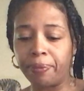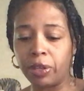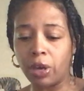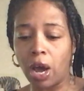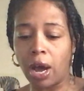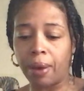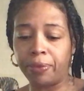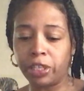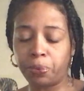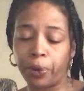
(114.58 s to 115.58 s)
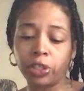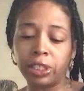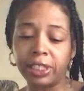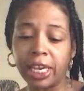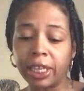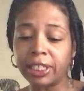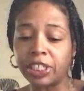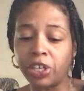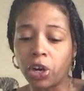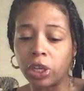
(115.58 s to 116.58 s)
this person saying,
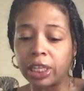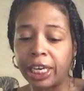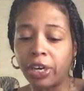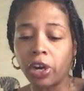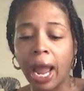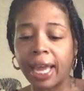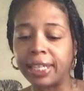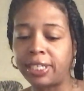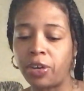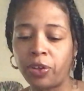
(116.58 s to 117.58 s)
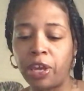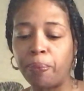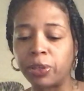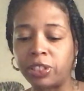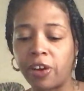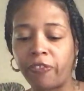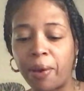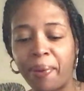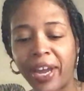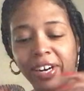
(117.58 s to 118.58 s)
listen, you're a leader. I can tell you keep yourself
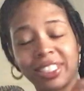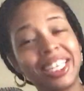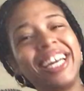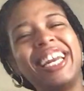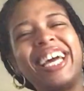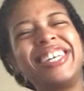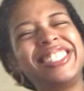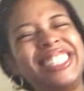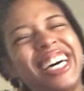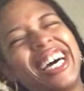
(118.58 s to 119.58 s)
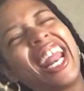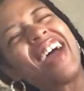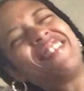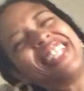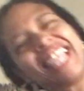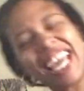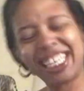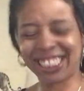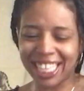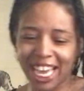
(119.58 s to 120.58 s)
up, hairs done, nails done,
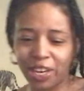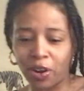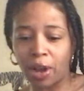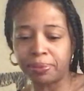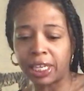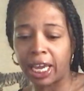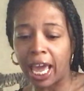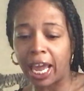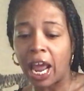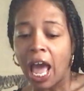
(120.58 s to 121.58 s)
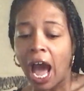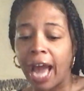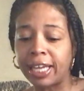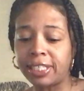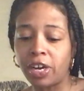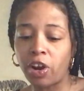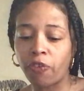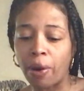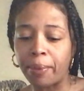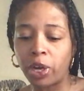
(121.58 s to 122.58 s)
everything did, you know what I'm saying? And I can tell you're
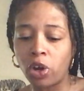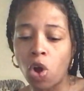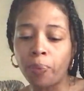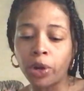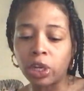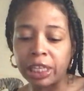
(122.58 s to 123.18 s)
from a good home. You're a